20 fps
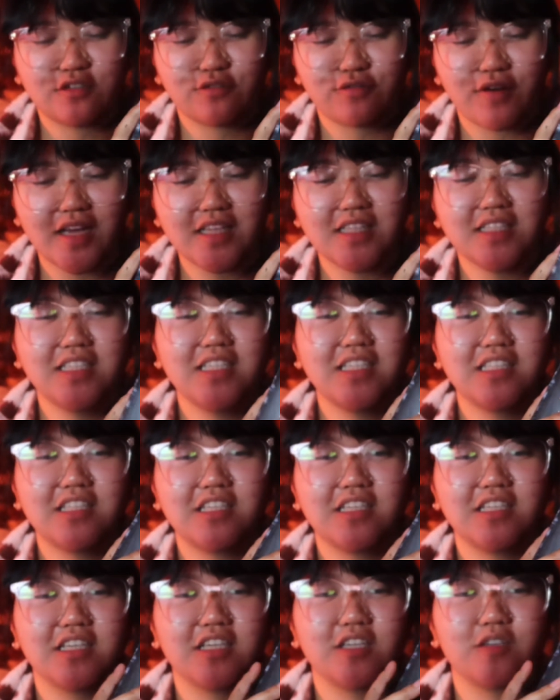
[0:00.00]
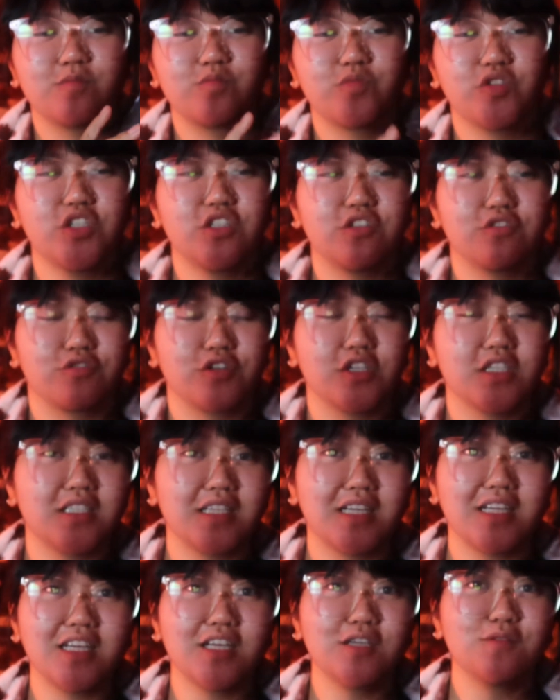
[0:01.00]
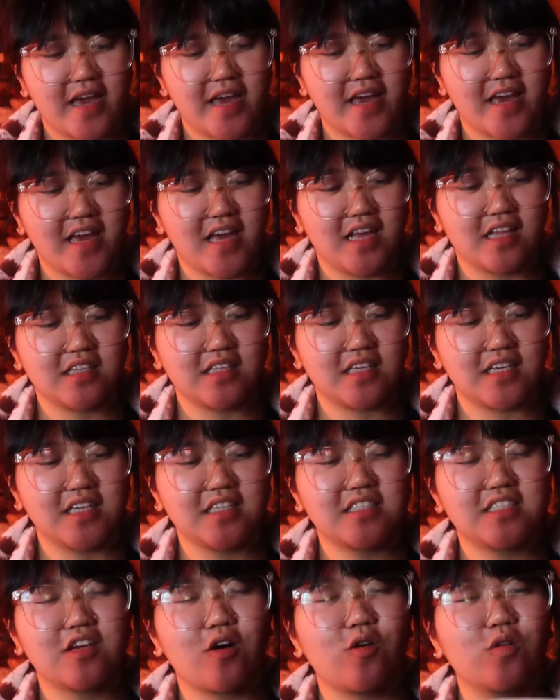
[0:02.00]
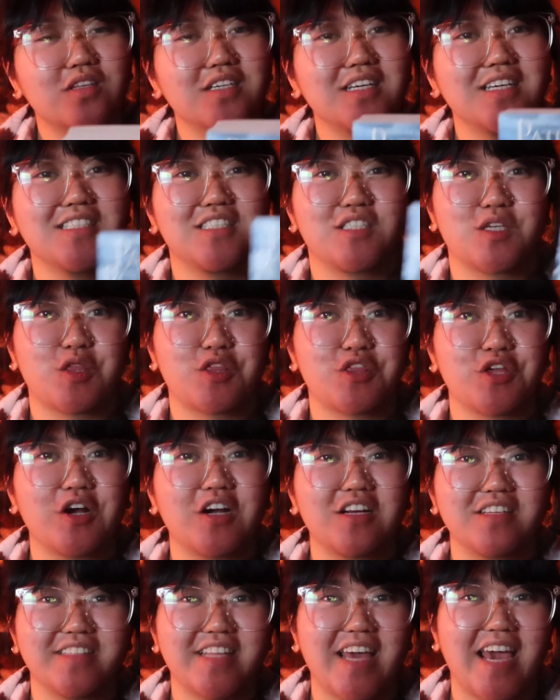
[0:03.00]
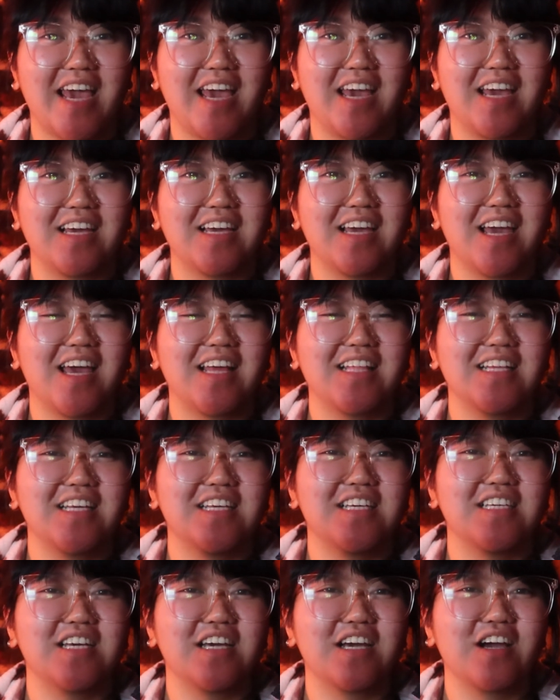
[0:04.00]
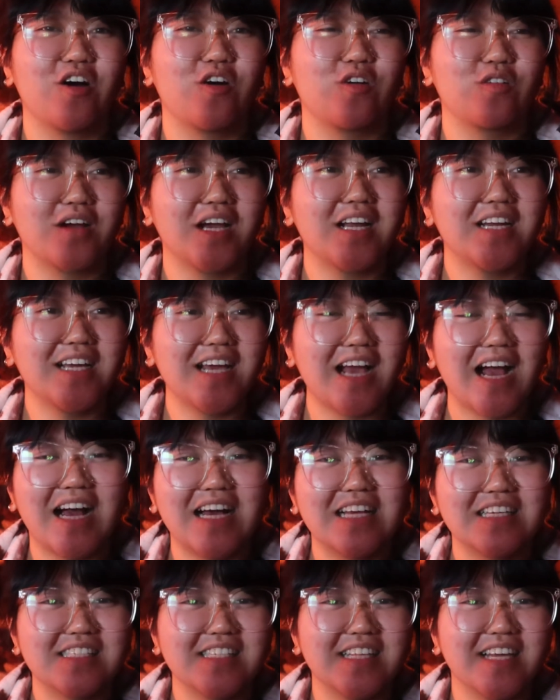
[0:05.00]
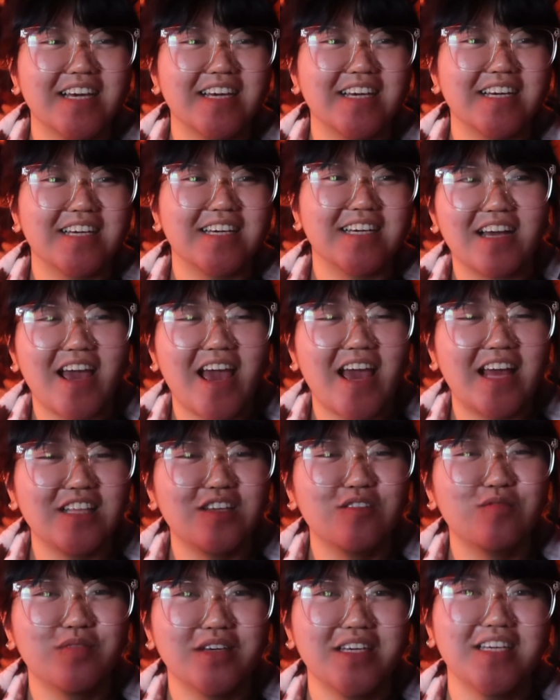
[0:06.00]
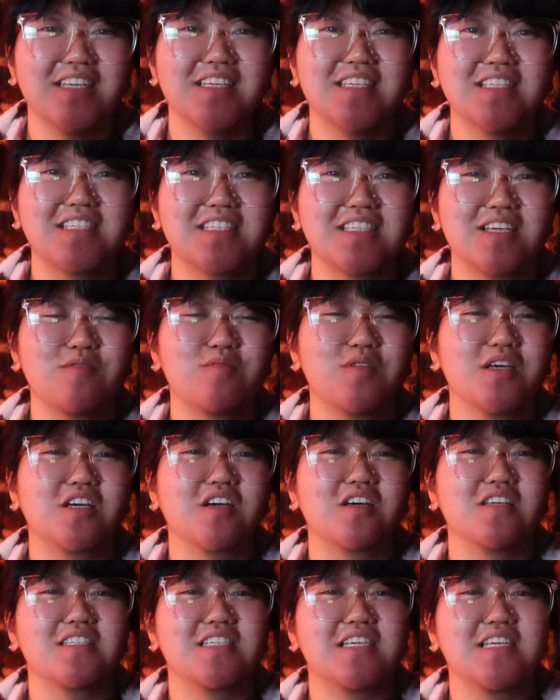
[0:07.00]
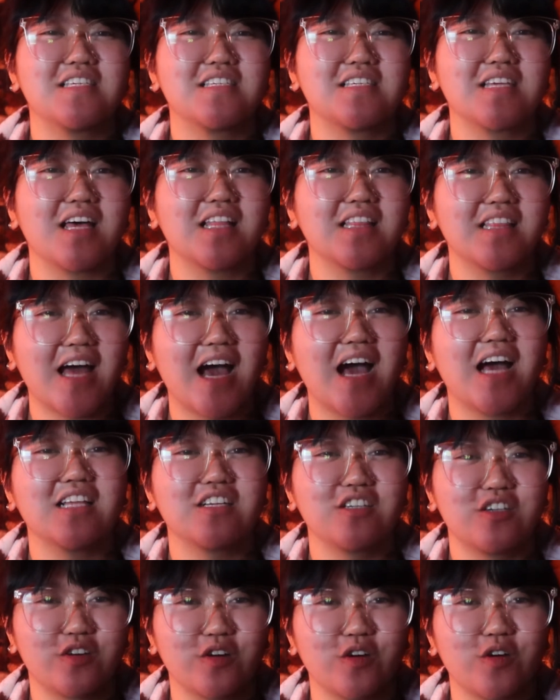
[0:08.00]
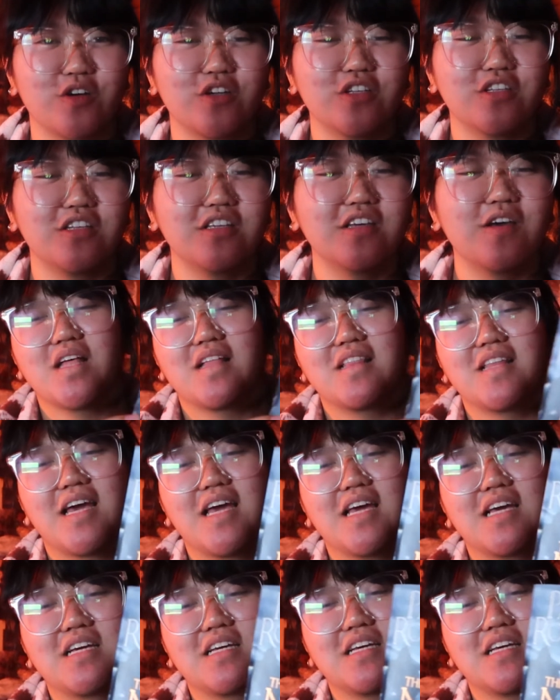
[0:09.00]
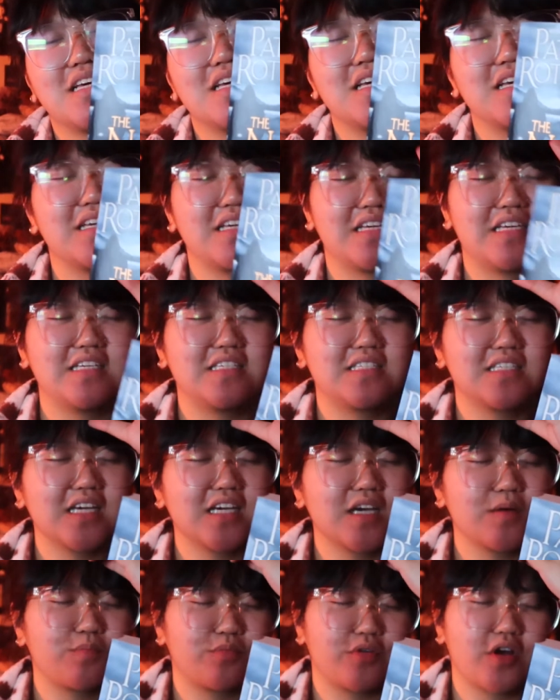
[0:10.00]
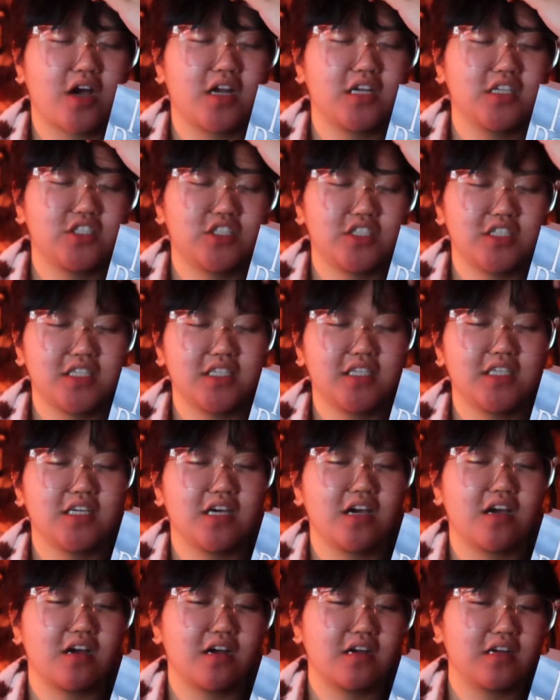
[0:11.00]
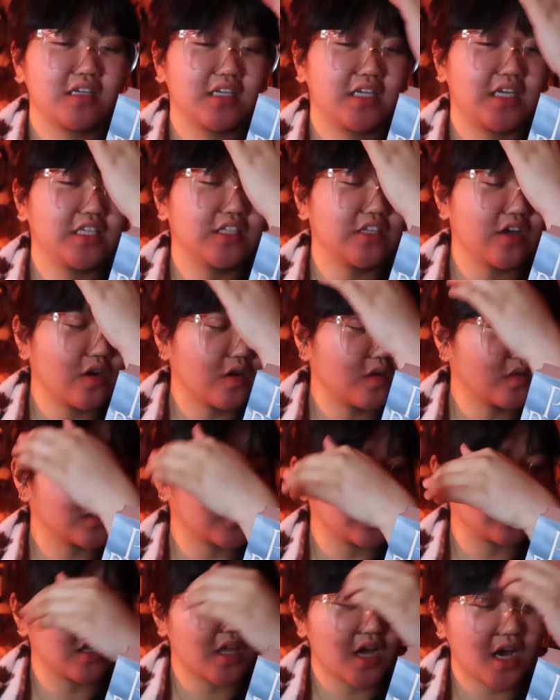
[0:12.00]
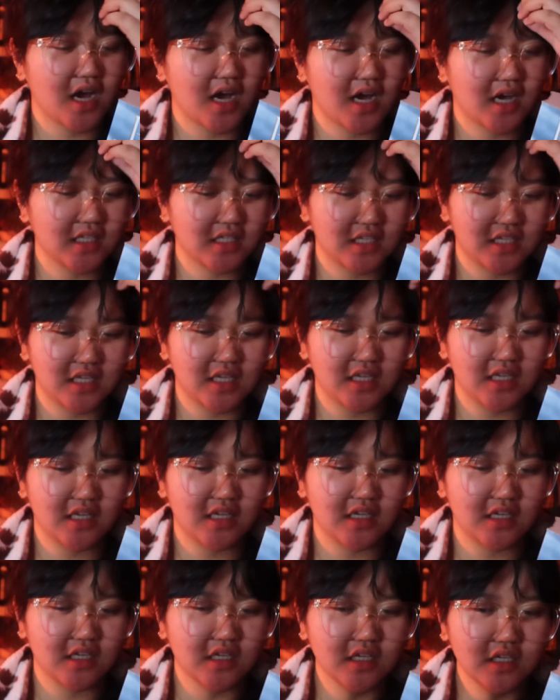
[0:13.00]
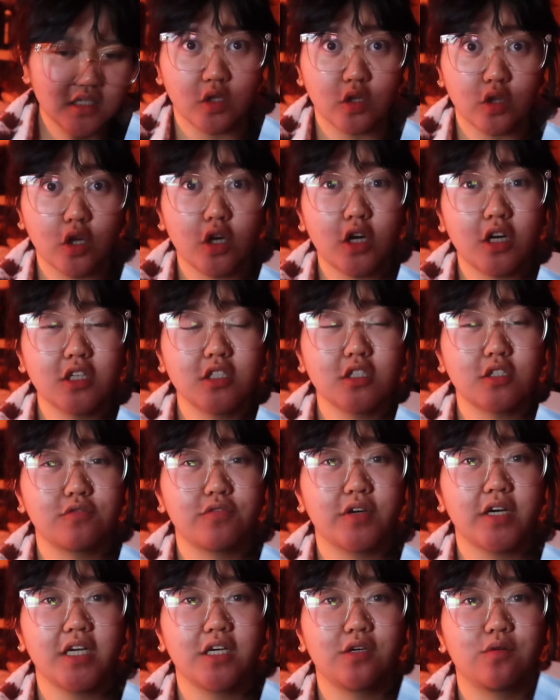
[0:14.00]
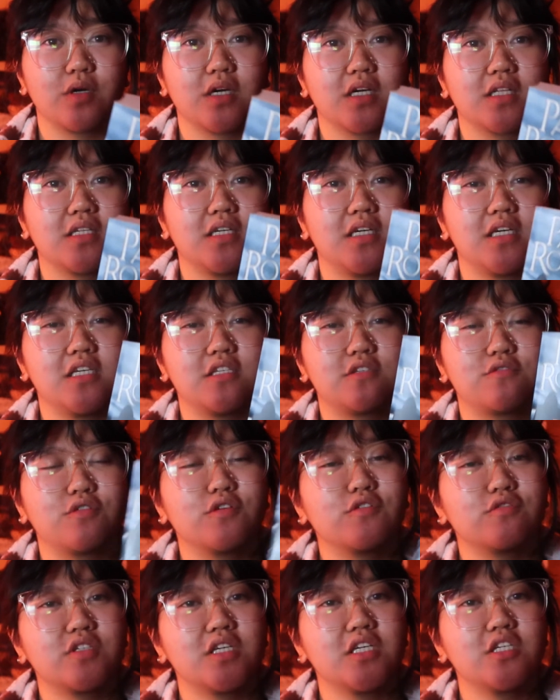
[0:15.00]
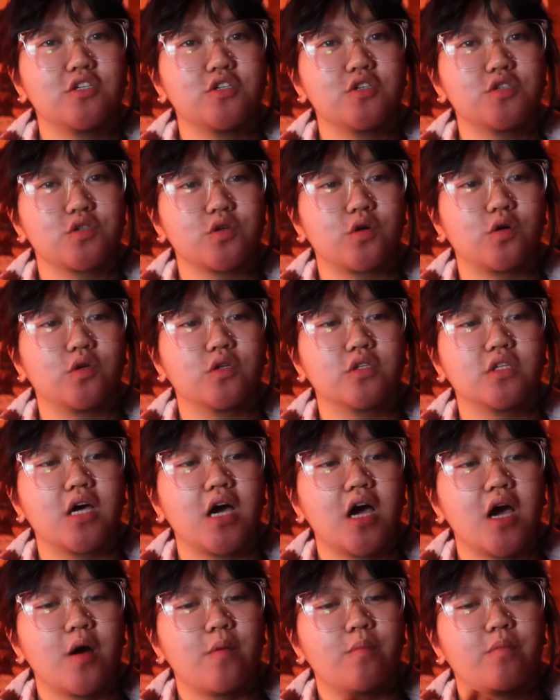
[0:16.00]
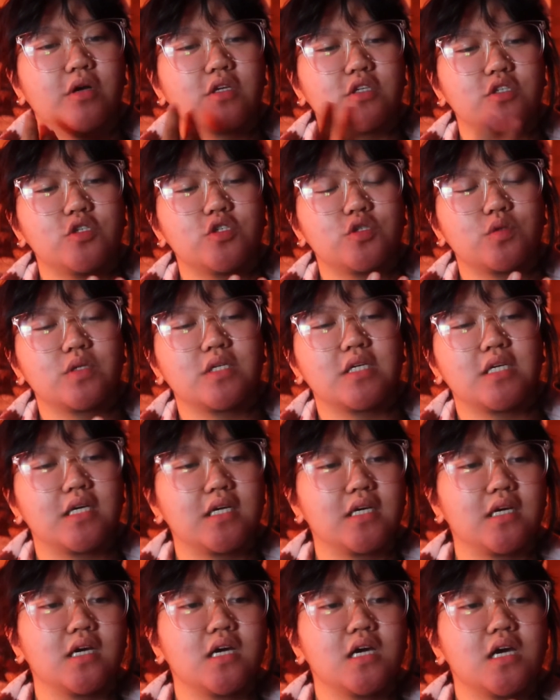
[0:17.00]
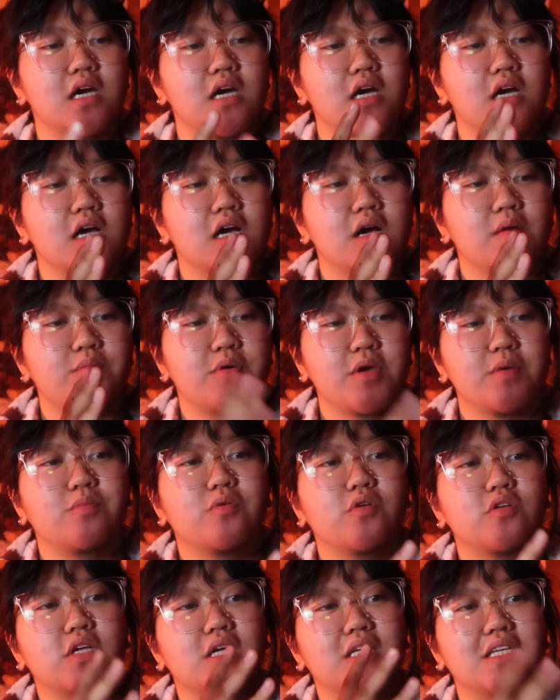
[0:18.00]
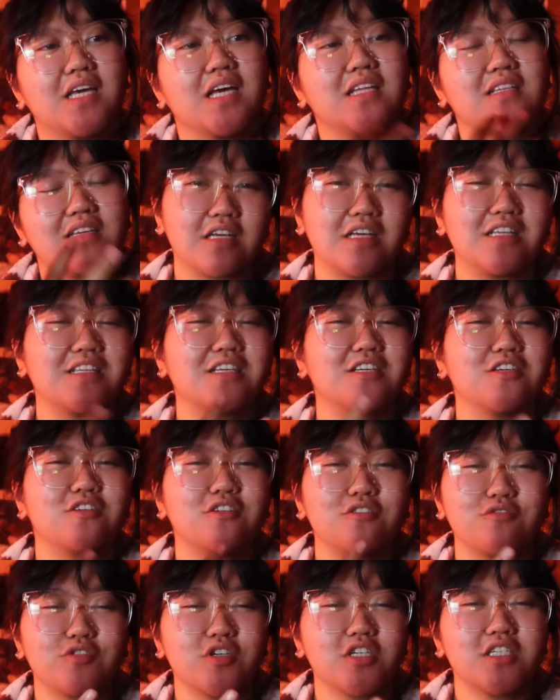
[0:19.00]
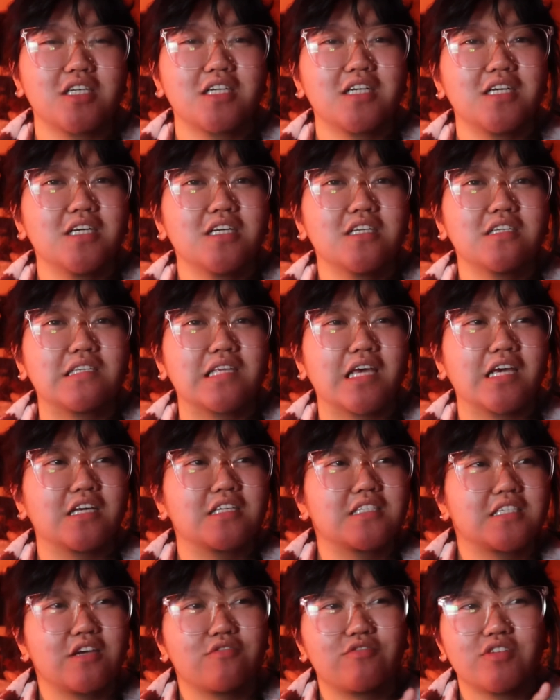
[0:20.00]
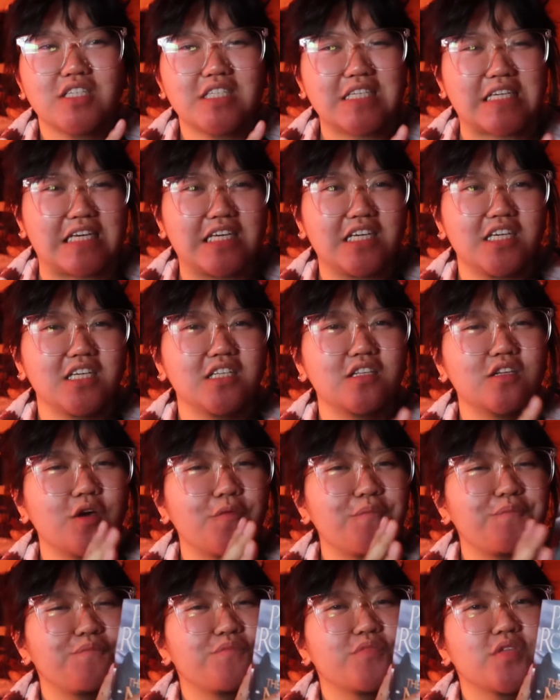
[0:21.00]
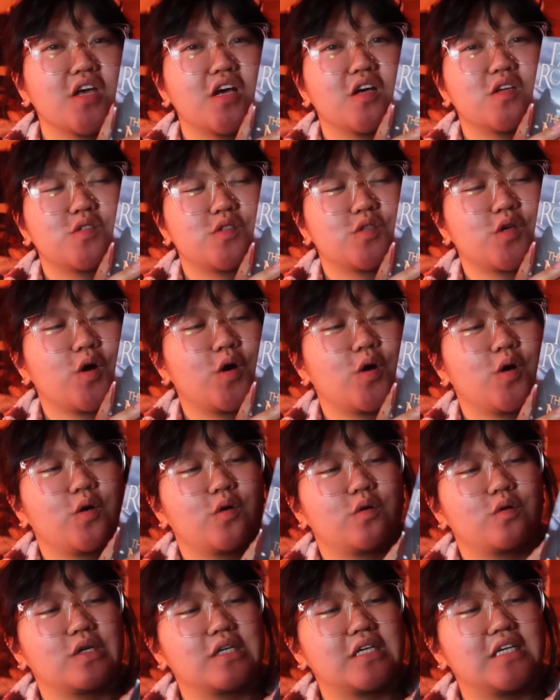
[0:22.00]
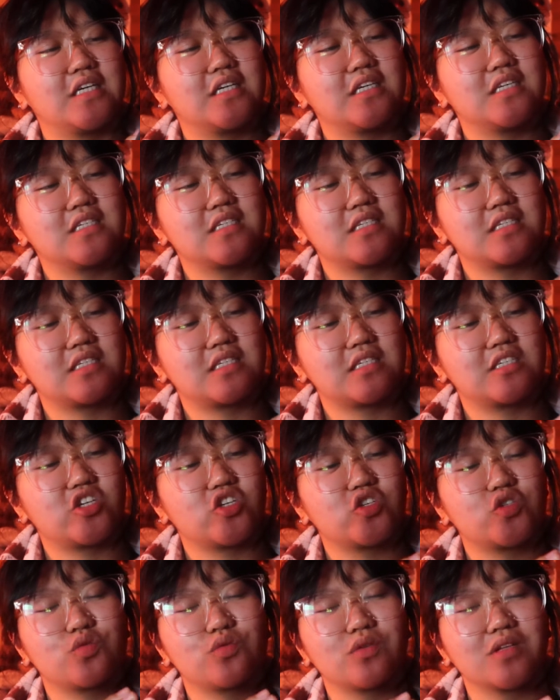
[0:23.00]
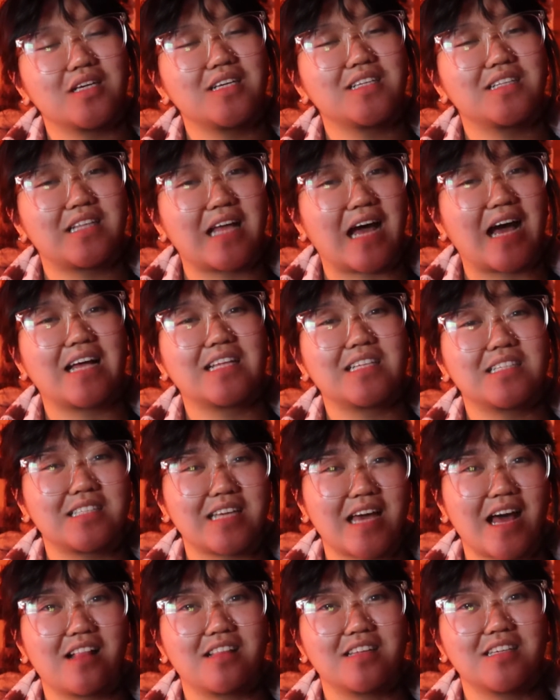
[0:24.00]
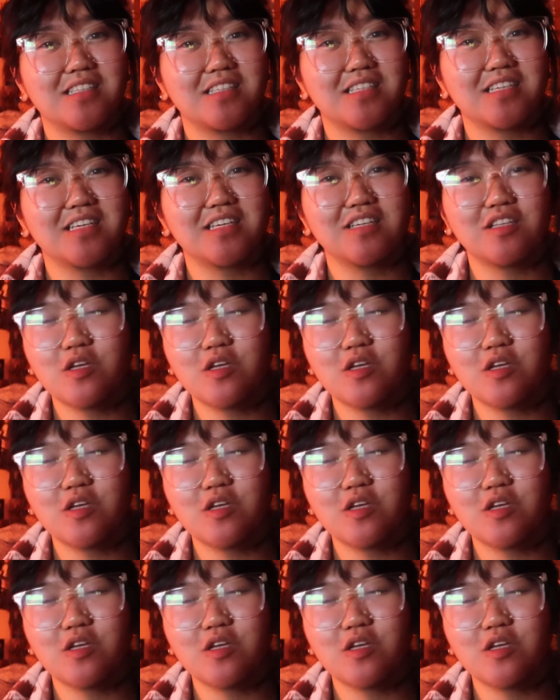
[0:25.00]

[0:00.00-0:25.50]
finally in the university, and it's only his third day, and he already has like enemies because he's that good. Like he's like a prodigy. He knows a lot. He learns very quickly. He's 15 years old, but usually people that get in the university is like 17. So he's just really that talented,